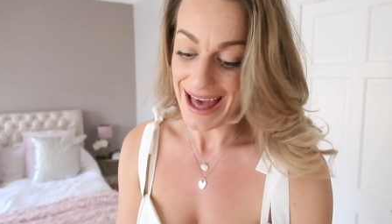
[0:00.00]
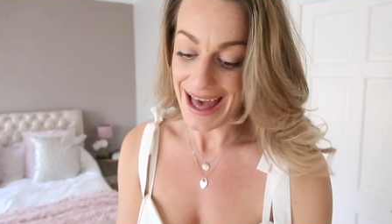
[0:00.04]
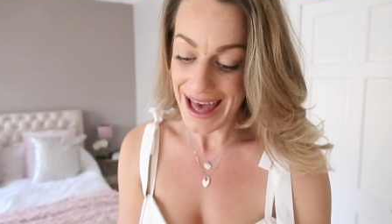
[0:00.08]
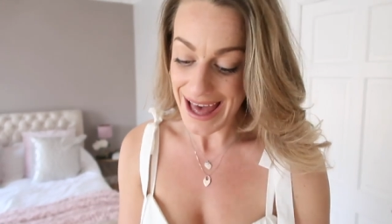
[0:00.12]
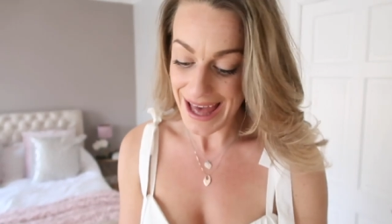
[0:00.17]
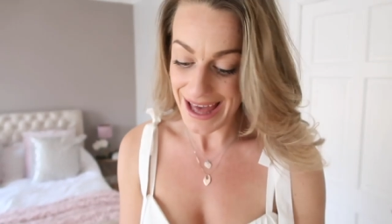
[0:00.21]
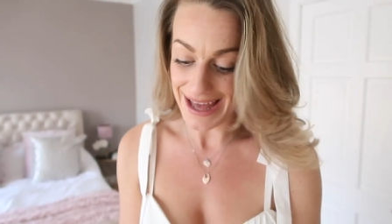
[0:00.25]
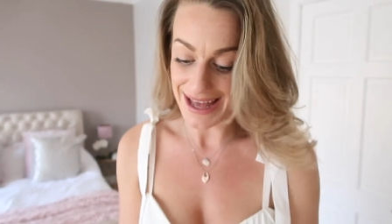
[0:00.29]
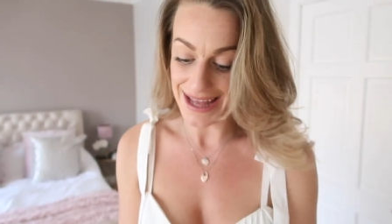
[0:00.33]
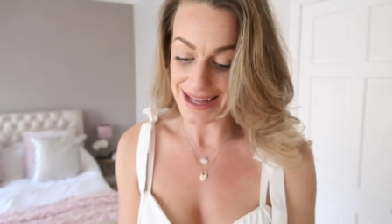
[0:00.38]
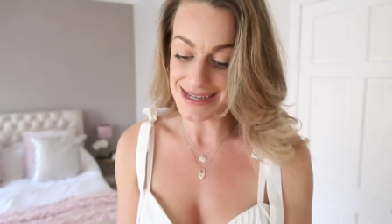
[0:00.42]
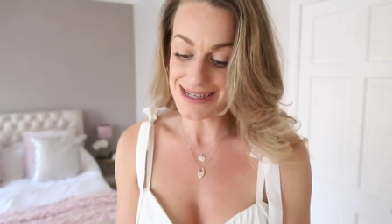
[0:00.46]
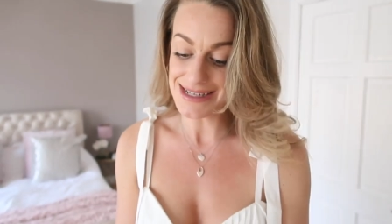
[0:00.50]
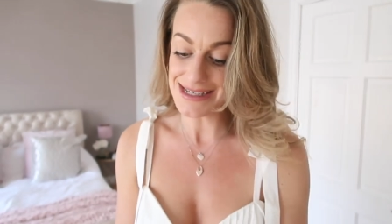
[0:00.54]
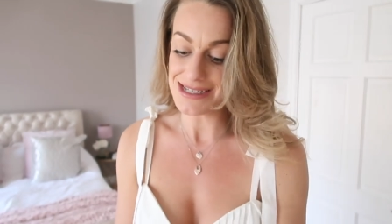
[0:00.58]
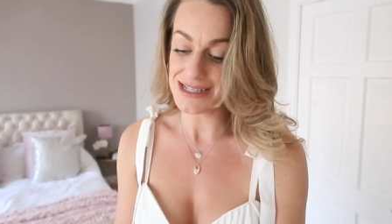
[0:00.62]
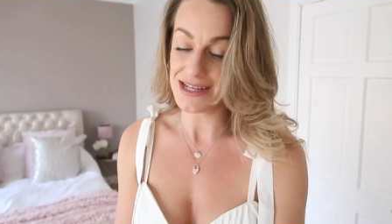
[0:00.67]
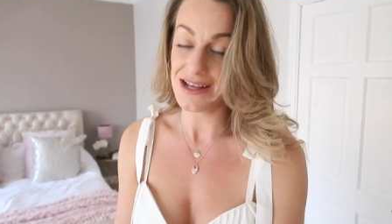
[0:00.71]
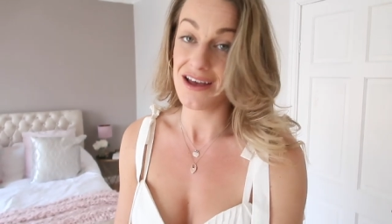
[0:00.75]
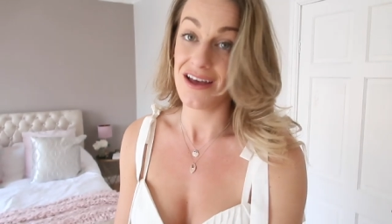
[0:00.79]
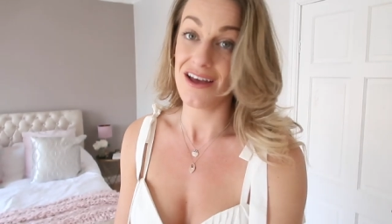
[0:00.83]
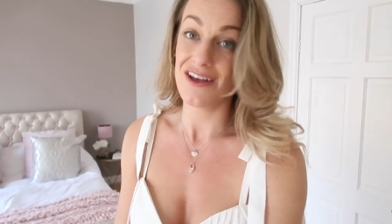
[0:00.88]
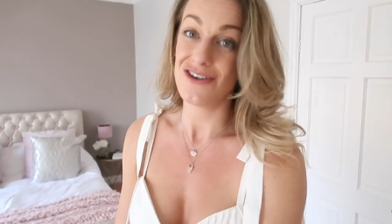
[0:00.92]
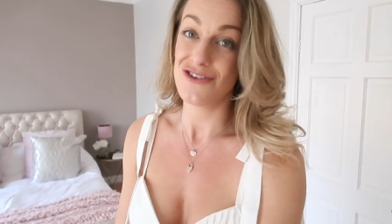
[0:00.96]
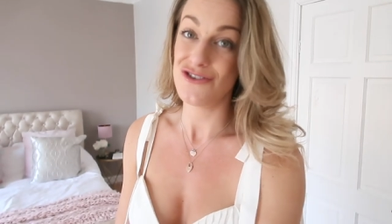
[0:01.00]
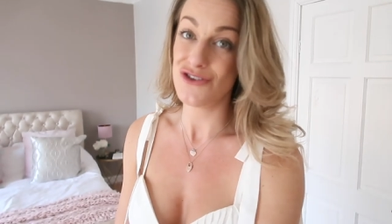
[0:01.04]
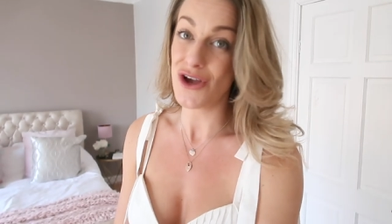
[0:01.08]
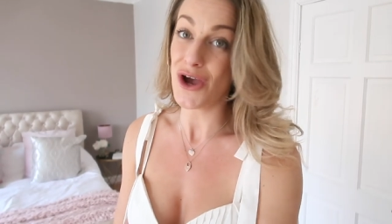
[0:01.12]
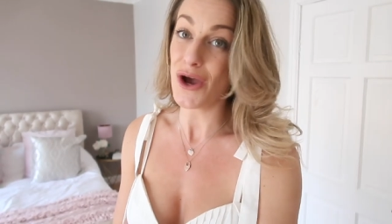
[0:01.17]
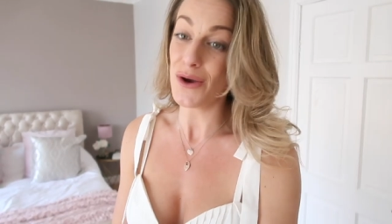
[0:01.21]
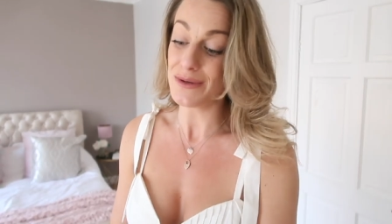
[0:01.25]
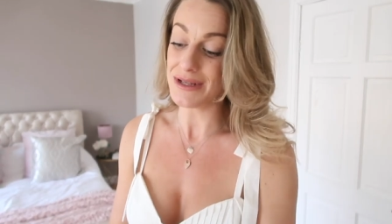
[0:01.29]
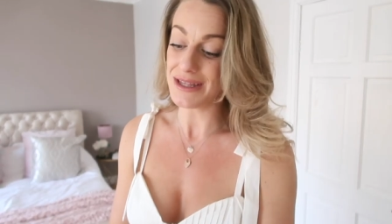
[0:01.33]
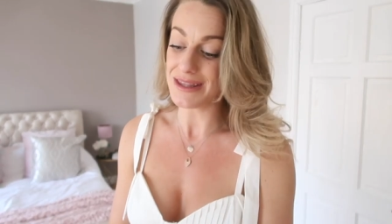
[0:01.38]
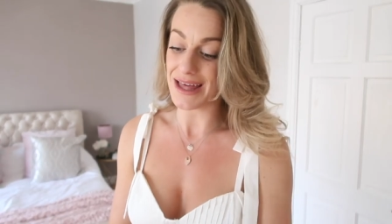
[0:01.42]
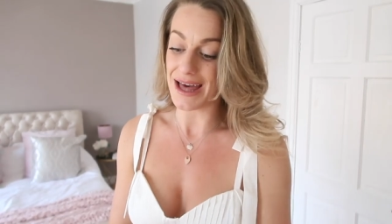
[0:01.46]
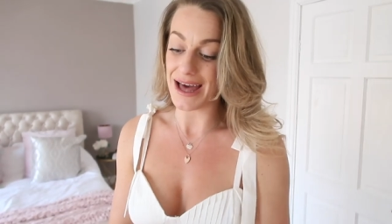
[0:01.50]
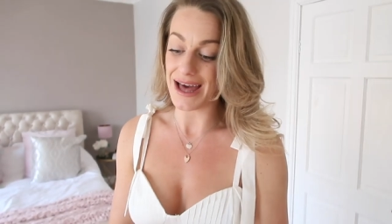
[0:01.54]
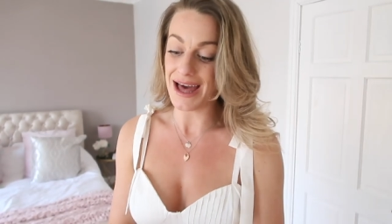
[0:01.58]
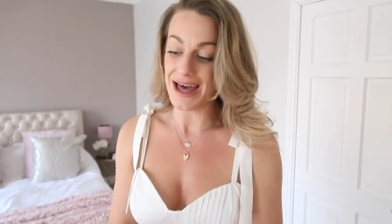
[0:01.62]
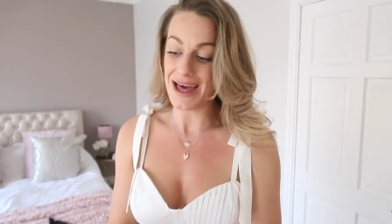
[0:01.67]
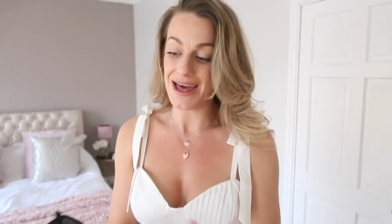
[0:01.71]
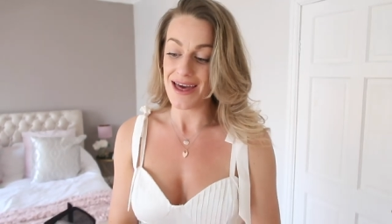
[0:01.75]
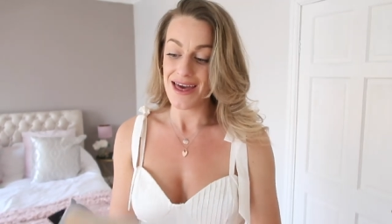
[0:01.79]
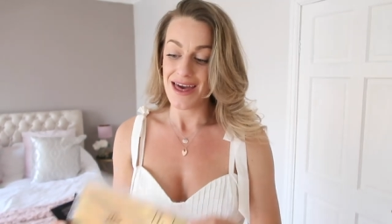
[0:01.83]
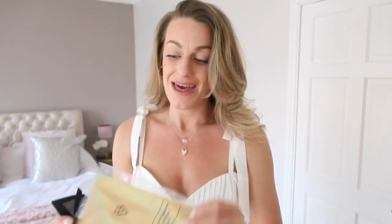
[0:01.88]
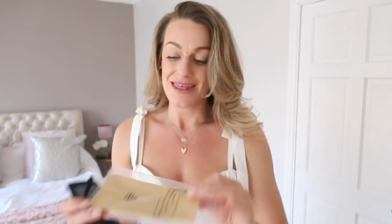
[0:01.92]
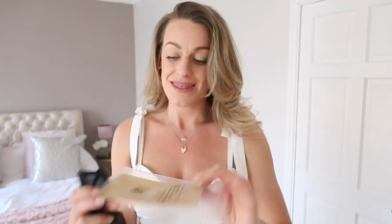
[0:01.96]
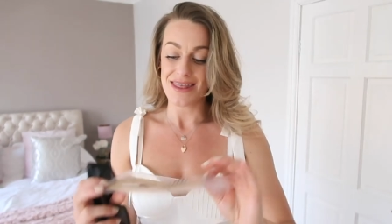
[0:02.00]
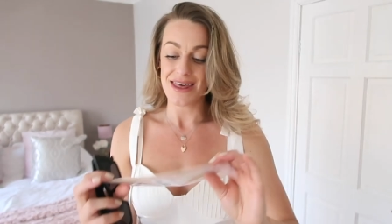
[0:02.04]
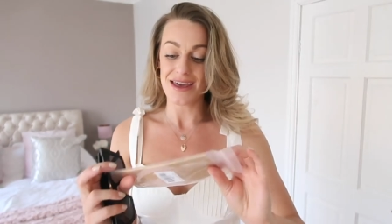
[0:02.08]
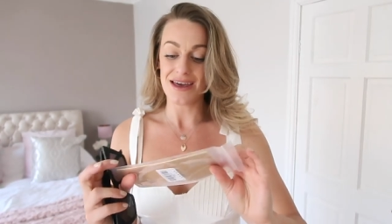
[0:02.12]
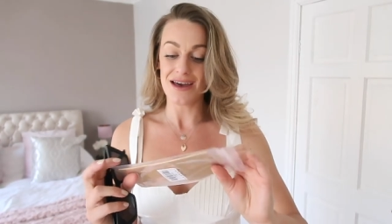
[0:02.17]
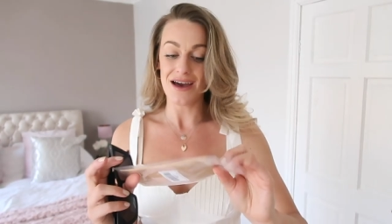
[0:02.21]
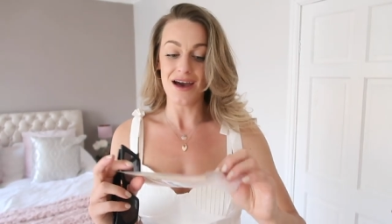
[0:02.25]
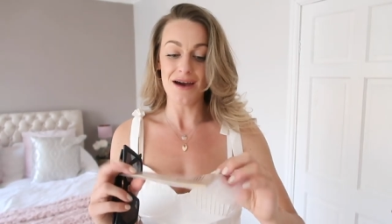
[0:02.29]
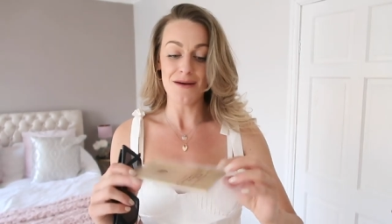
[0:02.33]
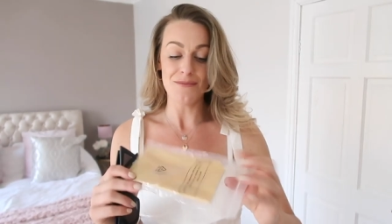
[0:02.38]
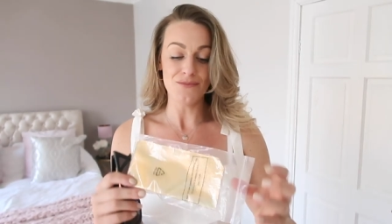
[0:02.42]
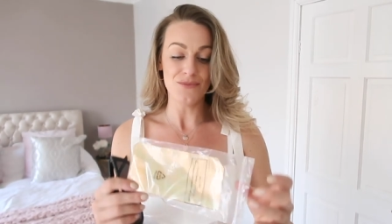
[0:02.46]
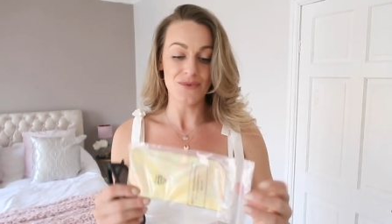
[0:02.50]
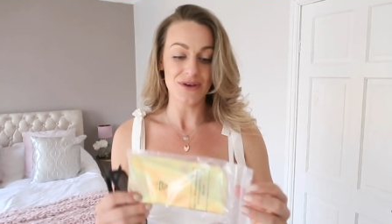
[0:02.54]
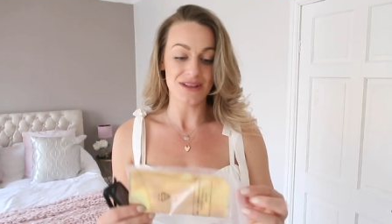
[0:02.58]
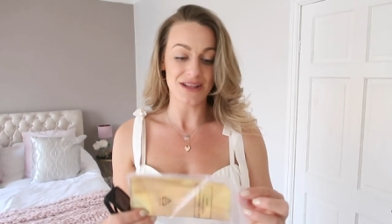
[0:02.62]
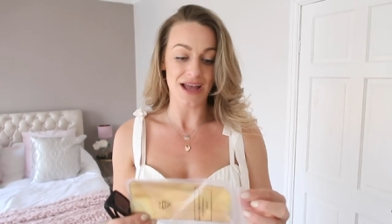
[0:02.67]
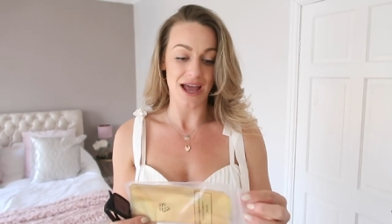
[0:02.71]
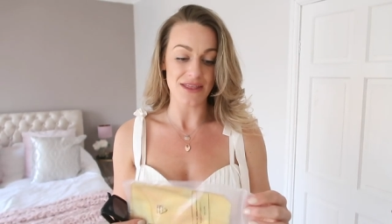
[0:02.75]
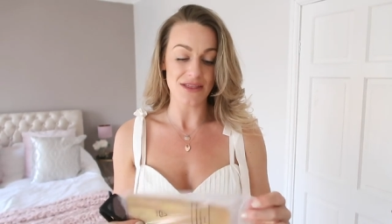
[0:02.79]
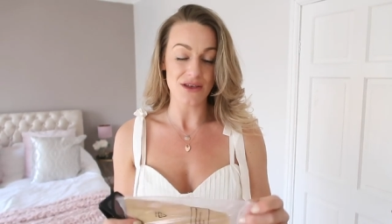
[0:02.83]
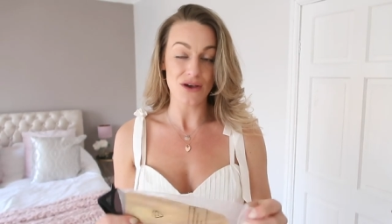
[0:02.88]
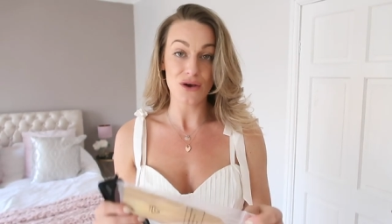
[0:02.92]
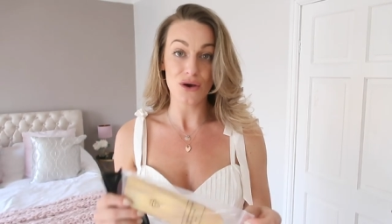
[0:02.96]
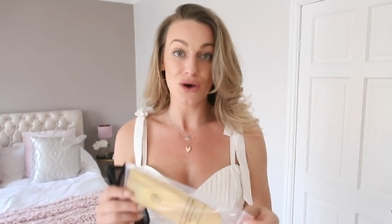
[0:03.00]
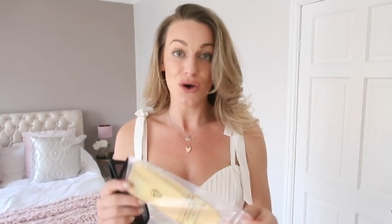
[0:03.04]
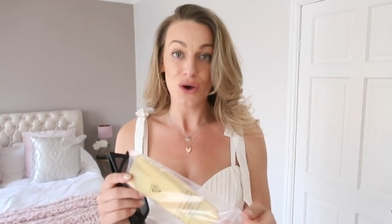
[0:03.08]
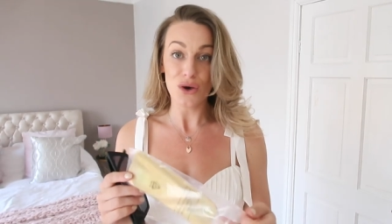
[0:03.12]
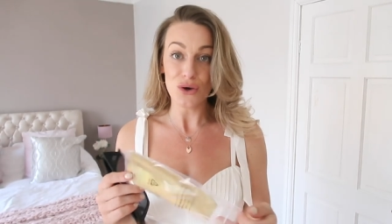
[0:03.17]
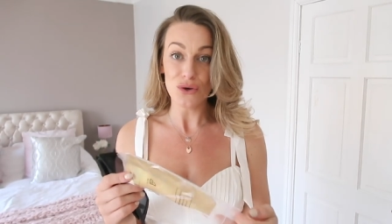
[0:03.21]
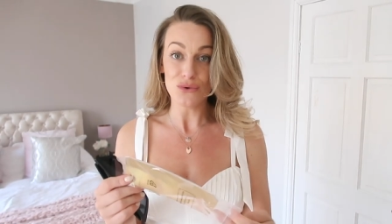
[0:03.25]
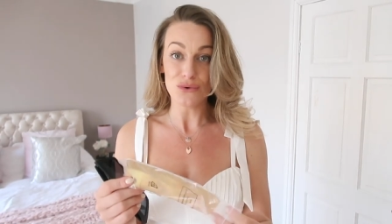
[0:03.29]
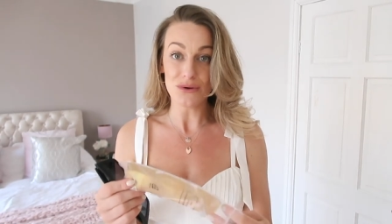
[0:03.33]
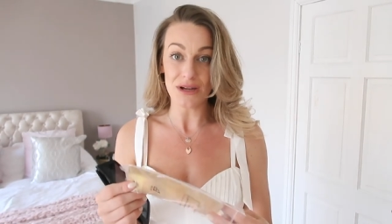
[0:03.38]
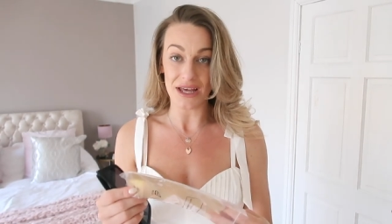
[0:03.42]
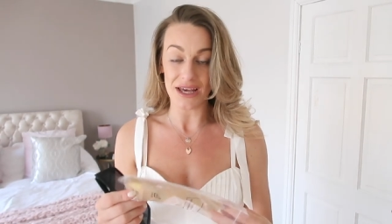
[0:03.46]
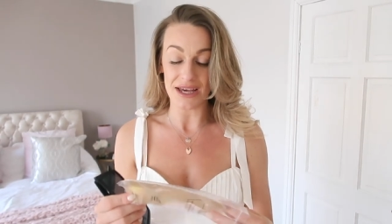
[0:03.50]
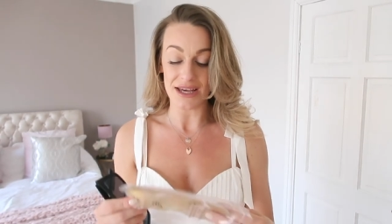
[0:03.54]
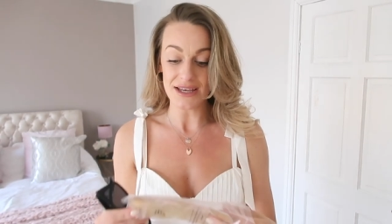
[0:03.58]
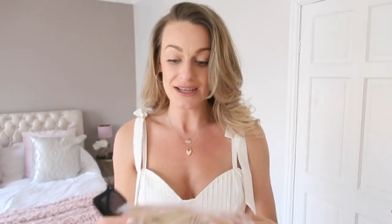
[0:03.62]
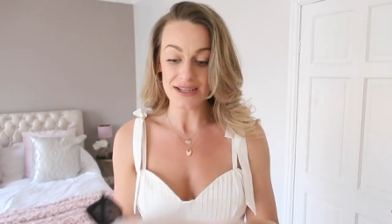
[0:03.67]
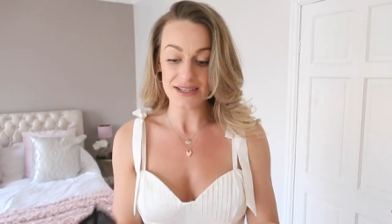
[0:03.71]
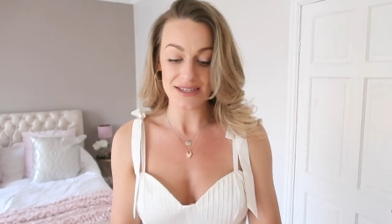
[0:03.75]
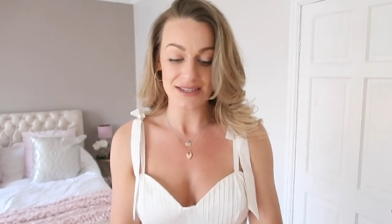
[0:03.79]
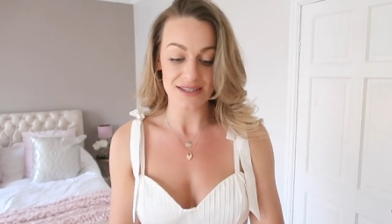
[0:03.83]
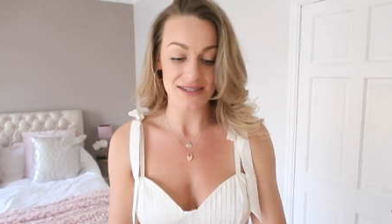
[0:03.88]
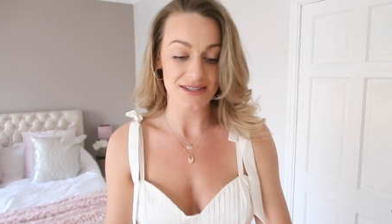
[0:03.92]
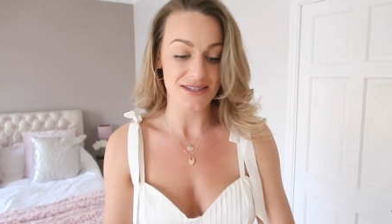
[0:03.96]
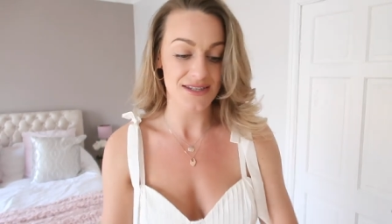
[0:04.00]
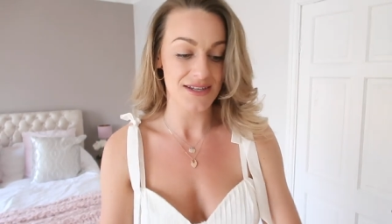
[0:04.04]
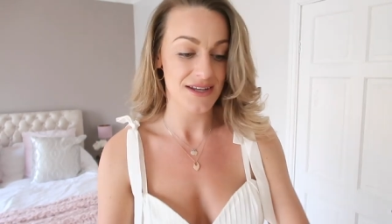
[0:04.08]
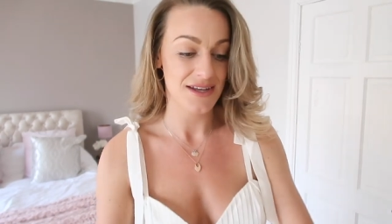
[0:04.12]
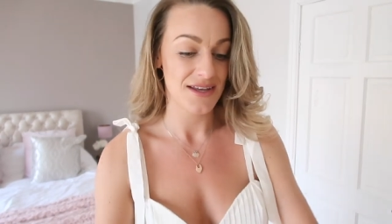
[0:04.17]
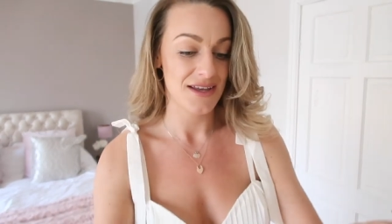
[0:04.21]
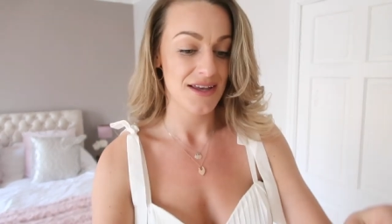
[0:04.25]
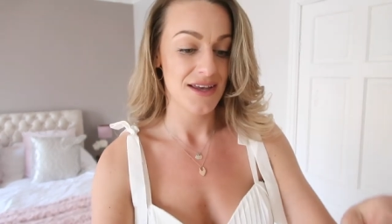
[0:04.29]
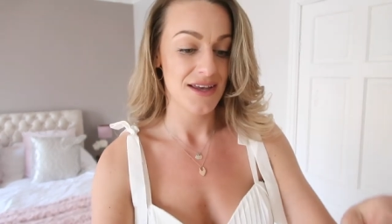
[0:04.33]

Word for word: And not only that, they come with like the coolest